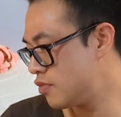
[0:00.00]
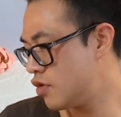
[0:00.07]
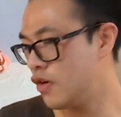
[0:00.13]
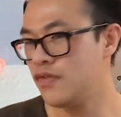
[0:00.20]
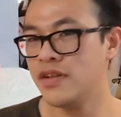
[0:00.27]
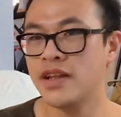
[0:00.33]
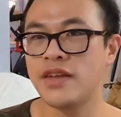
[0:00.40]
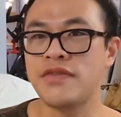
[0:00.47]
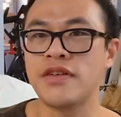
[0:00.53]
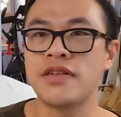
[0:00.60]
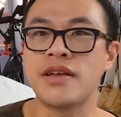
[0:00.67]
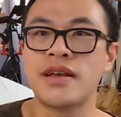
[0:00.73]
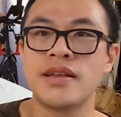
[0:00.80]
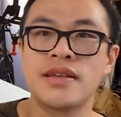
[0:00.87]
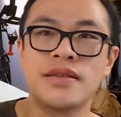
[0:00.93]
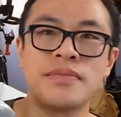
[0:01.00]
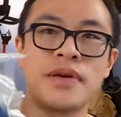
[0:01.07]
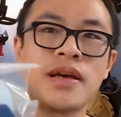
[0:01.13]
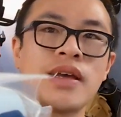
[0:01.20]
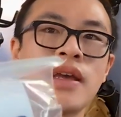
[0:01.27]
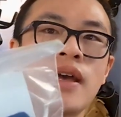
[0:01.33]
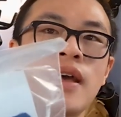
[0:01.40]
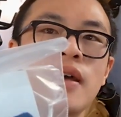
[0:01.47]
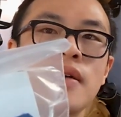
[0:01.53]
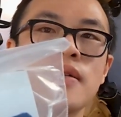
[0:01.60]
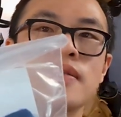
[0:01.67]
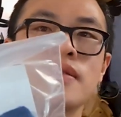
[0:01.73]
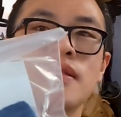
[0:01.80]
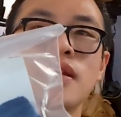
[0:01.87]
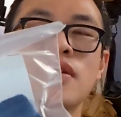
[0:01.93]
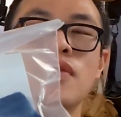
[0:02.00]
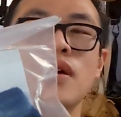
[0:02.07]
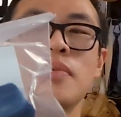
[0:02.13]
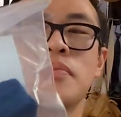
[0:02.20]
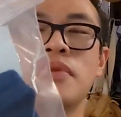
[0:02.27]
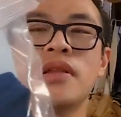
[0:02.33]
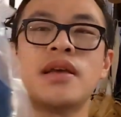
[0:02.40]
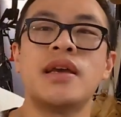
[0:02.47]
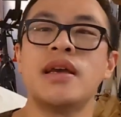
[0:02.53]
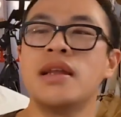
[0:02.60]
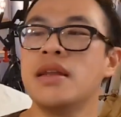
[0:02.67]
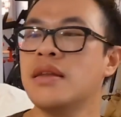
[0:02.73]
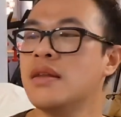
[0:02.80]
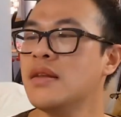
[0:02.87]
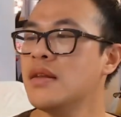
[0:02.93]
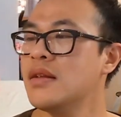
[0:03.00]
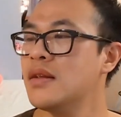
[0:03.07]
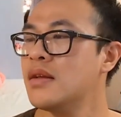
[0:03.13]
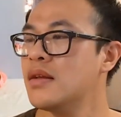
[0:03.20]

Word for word: hopefully they feel nice, but yeah. They're quite plain.